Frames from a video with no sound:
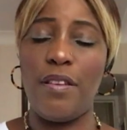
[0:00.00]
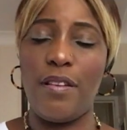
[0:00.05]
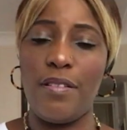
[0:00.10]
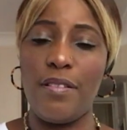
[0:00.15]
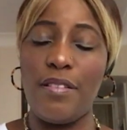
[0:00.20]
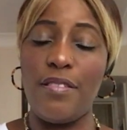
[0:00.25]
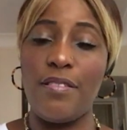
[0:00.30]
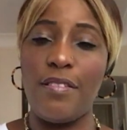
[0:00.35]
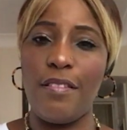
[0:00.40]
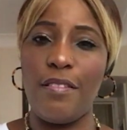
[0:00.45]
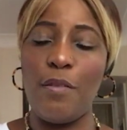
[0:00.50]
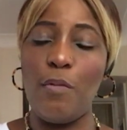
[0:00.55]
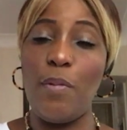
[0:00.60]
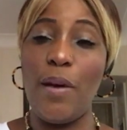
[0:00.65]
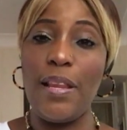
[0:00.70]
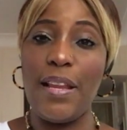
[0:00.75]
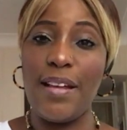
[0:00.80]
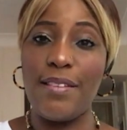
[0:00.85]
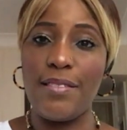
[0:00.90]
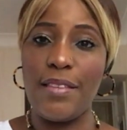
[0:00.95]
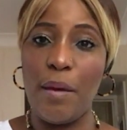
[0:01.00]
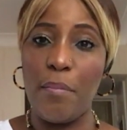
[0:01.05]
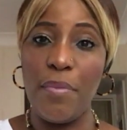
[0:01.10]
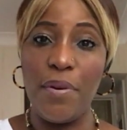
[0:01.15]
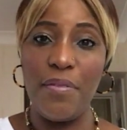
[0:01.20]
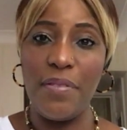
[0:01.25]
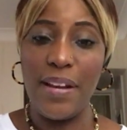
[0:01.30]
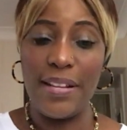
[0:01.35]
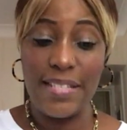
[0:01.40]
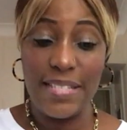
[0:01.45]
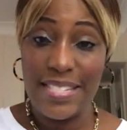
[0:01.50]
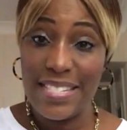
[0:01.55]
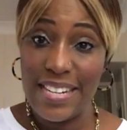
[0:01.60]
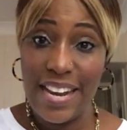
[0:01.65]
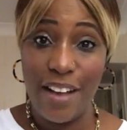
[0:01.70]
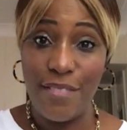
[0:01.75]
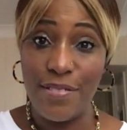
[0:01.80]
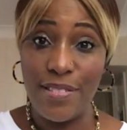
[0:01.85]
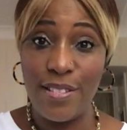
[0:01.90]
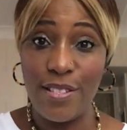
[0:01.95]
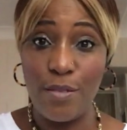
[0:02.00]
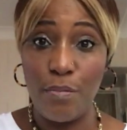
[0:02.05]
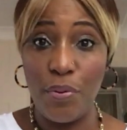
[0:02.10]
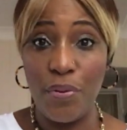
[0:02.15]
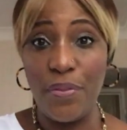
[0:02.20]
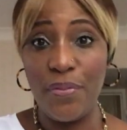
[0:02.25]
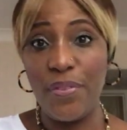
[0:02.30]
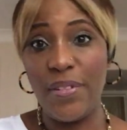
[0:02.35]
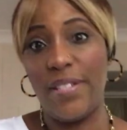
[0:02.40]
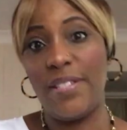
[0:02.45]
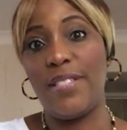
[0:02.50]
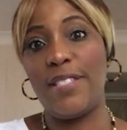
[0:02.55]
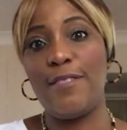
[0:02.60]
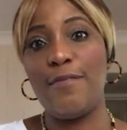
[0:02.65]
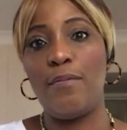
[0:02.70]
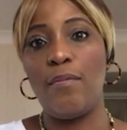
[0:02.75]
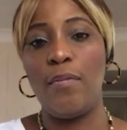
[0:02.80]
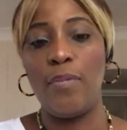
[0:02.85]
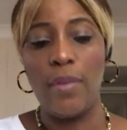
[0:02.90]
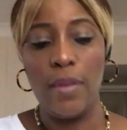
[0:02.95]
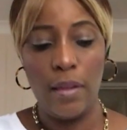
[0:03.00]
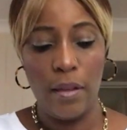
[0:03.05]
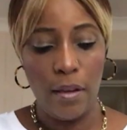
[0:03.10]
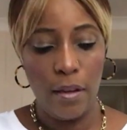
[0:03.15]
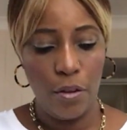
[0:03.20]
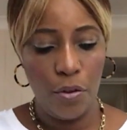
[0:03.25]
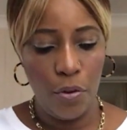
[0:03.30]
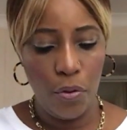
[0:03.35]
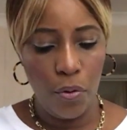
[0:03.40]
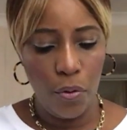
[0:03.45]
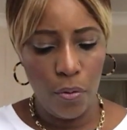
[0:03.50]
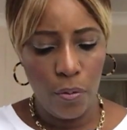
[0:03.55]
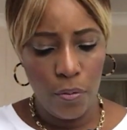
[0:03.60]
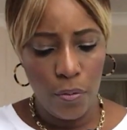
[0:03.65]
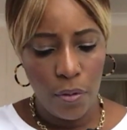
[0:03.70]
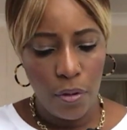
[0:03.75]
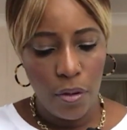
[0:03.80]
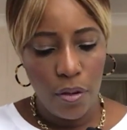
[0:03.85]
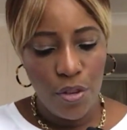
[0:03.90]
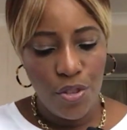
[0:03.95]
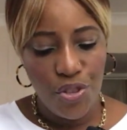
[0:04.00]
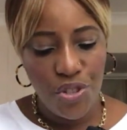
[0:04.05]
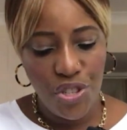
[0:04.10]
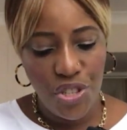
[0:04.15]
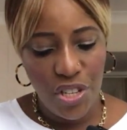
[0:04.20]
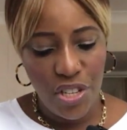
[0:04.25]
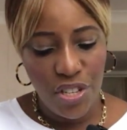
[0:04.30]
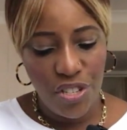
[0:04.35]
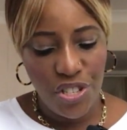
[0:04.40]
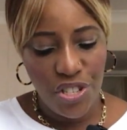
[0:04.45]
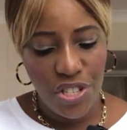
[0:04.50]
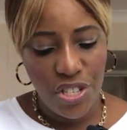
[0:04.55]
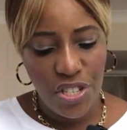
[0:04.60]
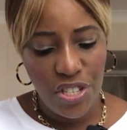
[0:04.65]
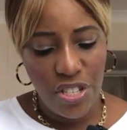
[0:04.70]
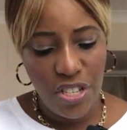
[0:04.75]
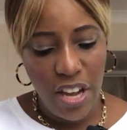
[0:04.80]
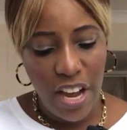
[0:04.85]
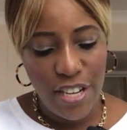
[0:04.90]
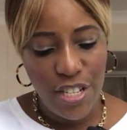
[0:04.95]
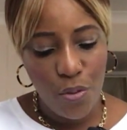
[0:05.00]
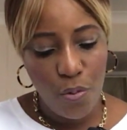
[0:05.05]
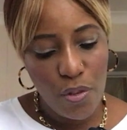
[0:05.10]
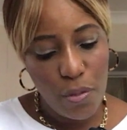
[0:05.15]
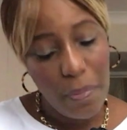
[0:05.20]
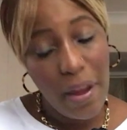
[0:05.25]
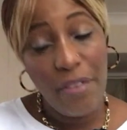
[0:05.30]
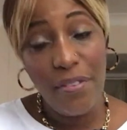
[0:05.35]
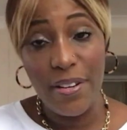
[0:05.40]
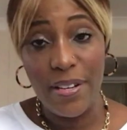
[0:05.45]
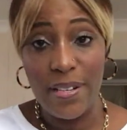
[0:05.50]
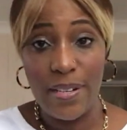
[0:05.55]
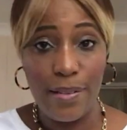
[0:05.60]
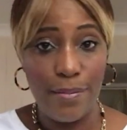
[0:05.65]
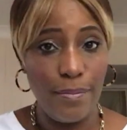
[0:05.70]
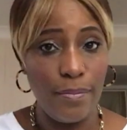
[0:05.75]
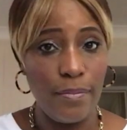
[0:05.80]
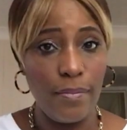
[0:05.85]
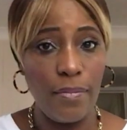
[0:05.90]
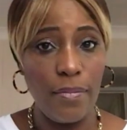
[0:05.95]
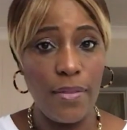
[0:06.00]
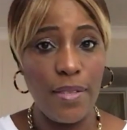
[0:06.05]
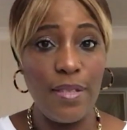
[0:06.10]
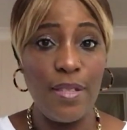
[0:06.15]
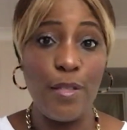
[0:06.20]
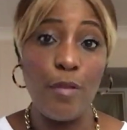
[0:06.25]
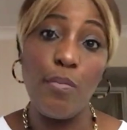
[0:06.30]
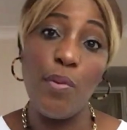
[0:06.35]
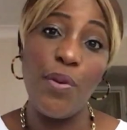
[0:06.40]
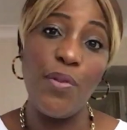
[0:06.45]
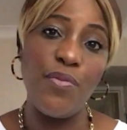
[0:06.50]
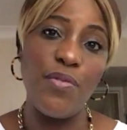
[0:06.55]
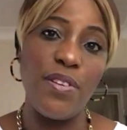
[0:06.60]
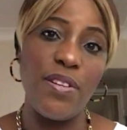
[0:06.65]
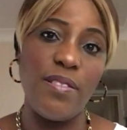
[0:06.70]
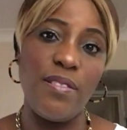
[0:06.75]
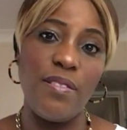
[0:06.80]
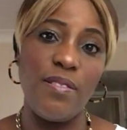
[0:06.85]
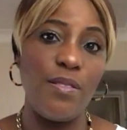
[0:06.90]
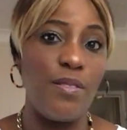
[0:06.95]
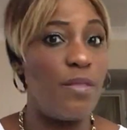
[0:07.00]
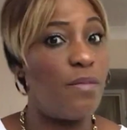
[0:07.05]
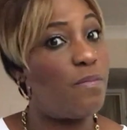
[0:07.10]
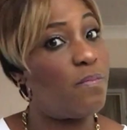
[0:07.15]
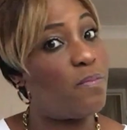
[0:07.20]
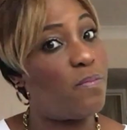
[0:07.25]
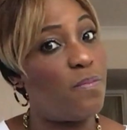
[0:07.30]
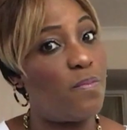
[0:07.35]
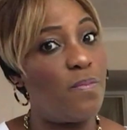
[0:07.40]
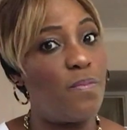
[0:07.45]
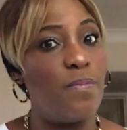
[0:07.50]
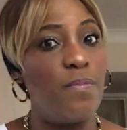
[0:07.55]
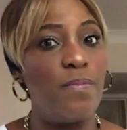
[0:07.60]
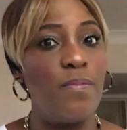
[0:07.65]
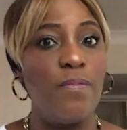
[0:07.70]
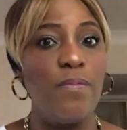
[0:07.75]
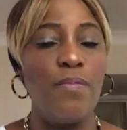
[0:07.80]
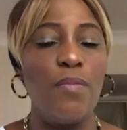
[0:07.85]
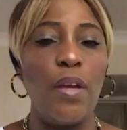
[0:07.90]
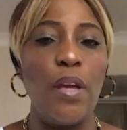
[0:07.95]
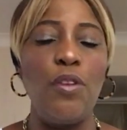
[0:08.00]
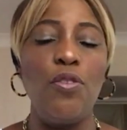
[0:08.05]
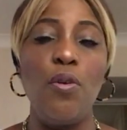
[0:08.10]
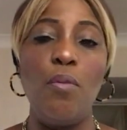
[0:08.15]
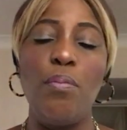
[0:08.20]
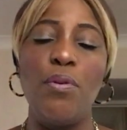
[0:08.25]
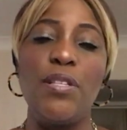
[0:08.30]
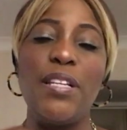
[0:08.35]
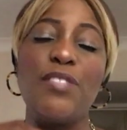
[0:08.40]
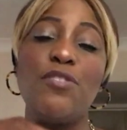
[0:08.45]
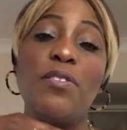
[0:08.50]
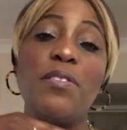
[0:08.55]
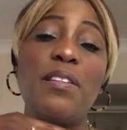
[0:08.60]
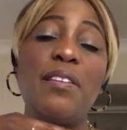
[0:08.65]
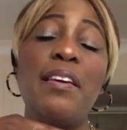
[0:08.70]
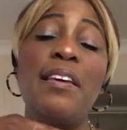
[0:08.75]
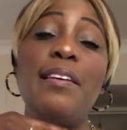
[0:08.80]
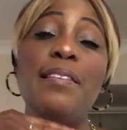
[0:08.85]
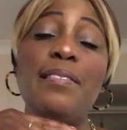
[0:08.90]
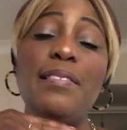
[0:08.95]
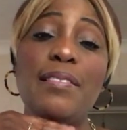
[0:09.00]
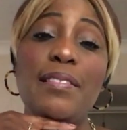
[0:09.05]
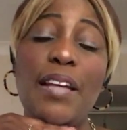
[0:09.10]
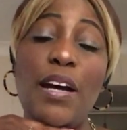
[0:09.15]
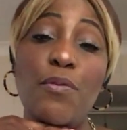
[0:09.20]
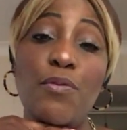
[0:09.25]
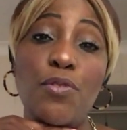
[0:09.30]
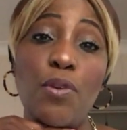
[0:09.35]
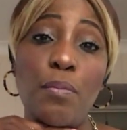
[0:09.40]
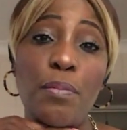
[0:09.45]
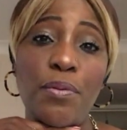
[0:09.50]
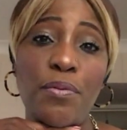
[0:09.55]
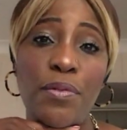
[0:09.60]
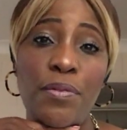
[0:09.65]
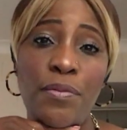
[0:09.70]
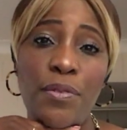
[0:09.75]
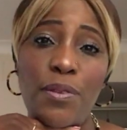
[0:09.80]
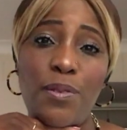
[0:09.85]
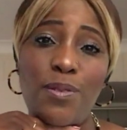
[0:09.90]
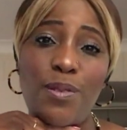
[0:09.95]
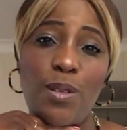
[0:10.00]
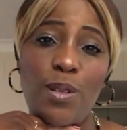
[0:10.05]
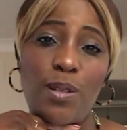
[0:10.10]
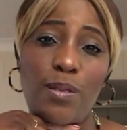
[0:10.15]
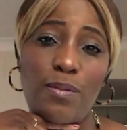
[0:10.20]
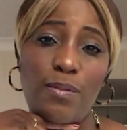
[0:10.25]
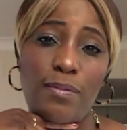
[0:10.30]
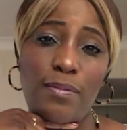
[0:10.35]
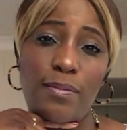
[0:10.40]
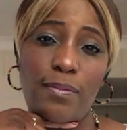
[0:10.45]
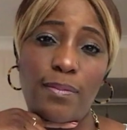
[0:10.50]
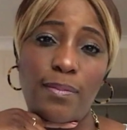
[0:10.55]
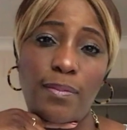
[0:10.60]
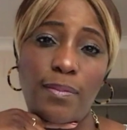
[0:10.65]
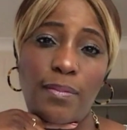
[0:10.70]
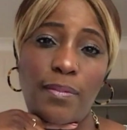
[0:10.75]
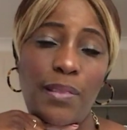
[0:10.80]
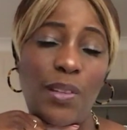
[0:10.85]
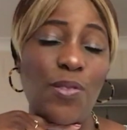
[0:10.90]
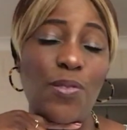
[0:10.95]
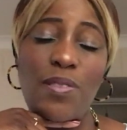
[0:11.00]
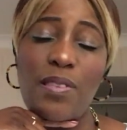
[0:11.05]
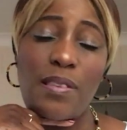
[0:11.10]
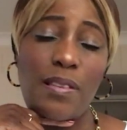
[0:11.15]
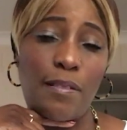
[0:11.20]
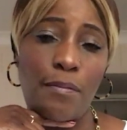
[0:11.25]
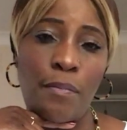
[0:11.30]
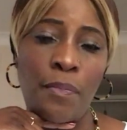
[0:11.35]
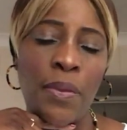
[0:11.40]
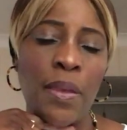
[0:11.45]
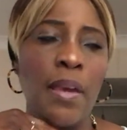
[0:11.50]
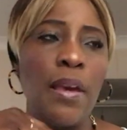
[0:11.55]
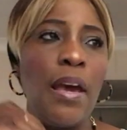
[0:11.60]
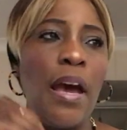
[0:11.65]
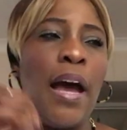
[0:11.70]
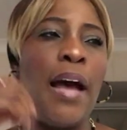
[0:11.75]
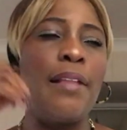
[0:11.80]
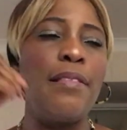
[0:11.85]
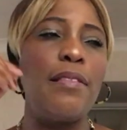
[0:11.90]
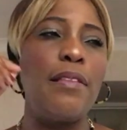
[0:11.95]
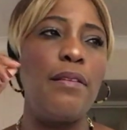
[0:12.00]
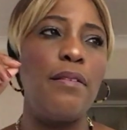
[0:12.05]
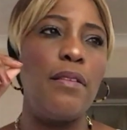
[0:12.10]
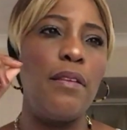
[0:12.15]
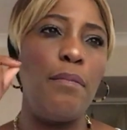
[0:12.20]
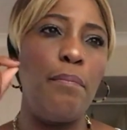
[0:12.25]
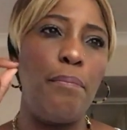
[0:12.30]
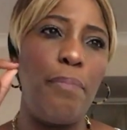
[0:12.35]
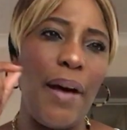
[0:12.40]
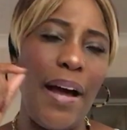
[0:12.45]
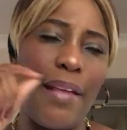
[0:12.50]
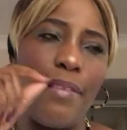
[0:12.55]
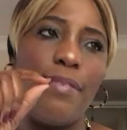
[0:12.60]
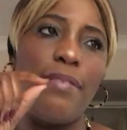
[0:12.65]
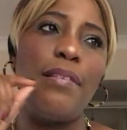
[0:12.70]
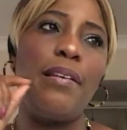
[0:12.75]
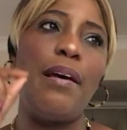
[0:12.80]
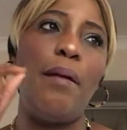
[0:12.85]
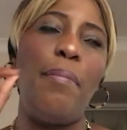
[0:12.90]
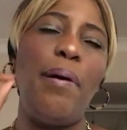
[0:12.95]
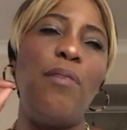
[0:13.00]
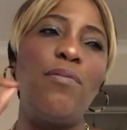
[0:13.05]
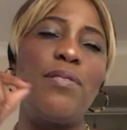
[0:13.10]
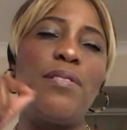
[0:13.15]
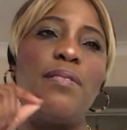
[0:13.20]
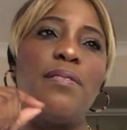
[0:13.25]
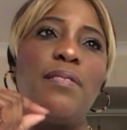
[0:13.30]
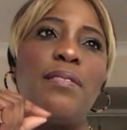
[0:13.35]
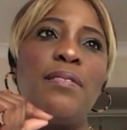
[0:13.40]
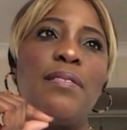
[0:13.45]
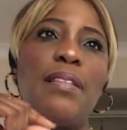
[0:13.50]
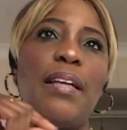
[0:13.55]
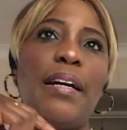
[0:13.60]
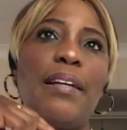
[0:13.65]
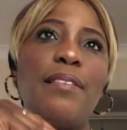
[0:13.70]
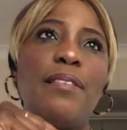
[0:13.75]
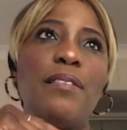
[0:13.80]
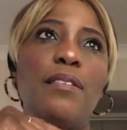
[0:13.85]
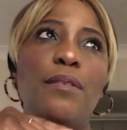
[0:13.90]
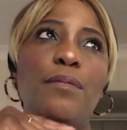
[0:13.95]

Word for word: the, the well at Samaria didn't have six boyfriends. You know, she she and she was married, six boyfriends you know, but there's nothing hidden that will not be revealed. Nothing. And the, the bad thing about it is that